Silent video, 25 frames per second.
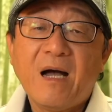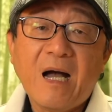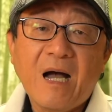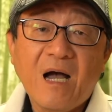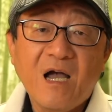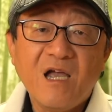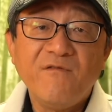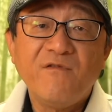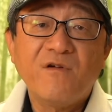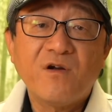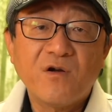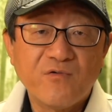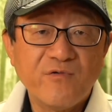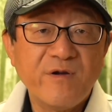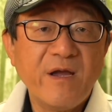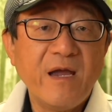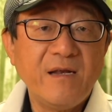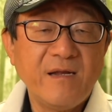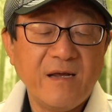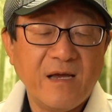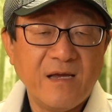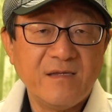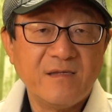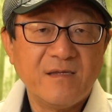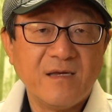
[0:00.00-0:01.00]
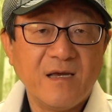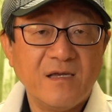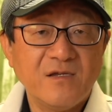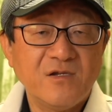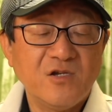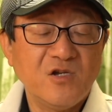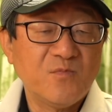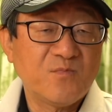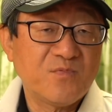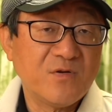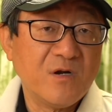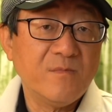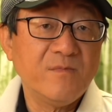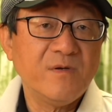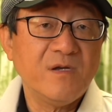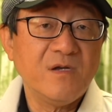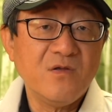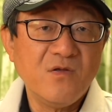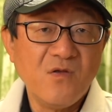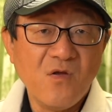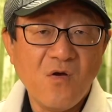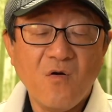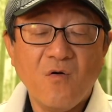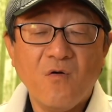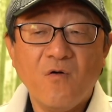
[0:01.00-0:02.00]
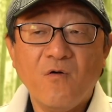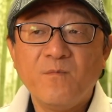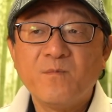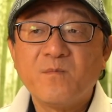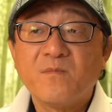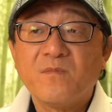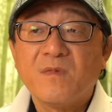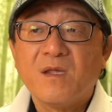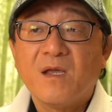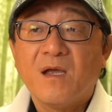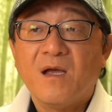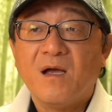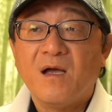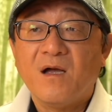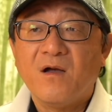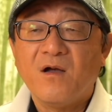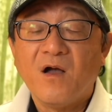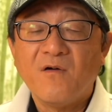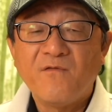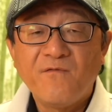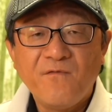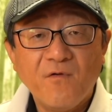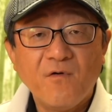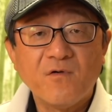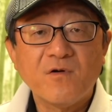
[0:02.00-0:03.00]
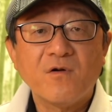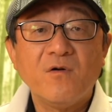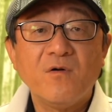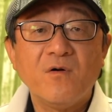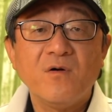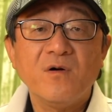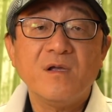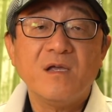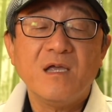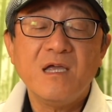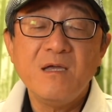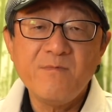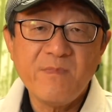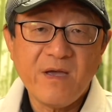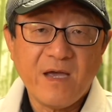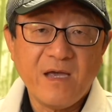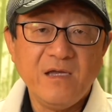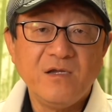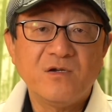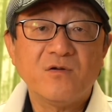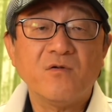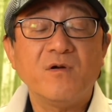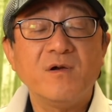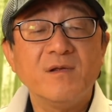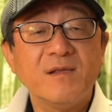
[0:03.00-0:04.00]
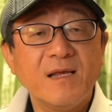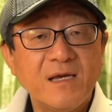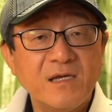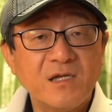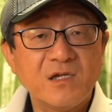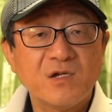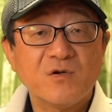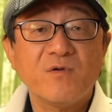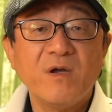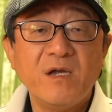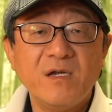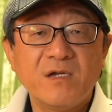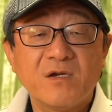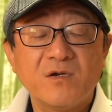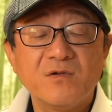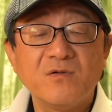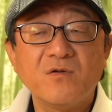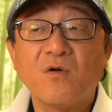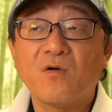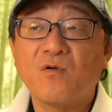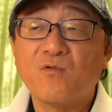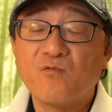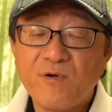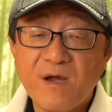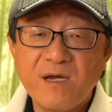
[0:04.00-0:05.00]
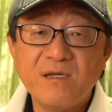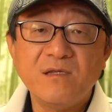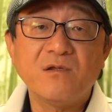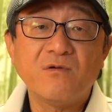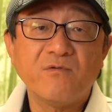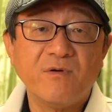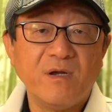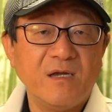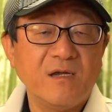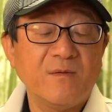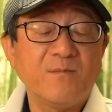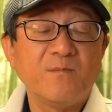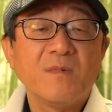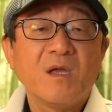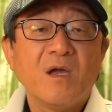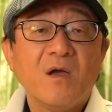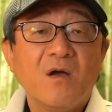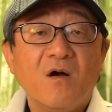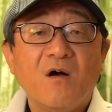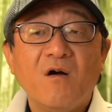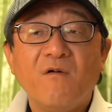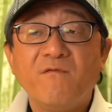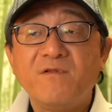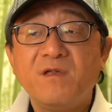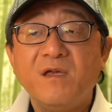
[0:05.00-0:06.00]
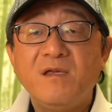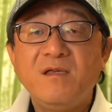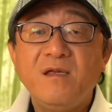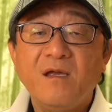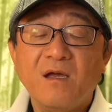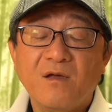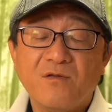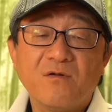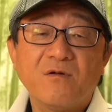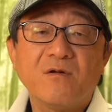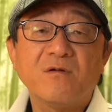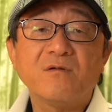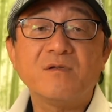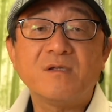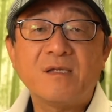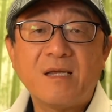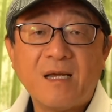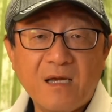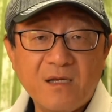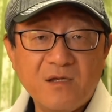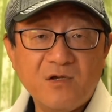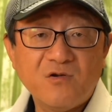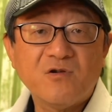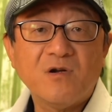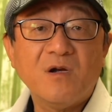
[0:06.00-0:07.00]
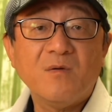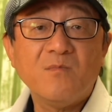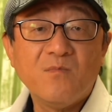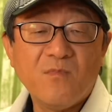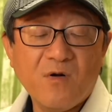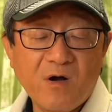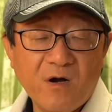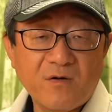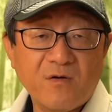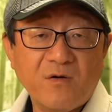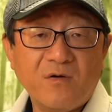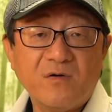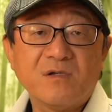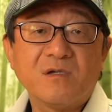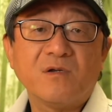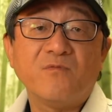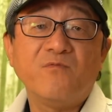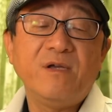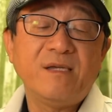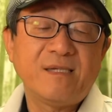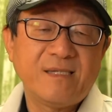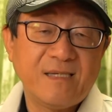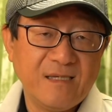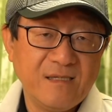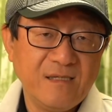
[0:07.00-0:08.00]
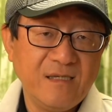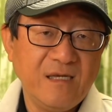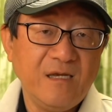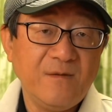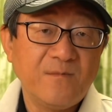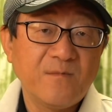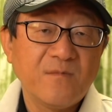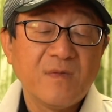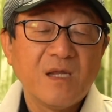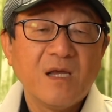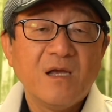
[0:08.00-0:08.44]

I've created, as you probably know, uh, a photo, image, or illustration or rendering of the other Tundra models recently.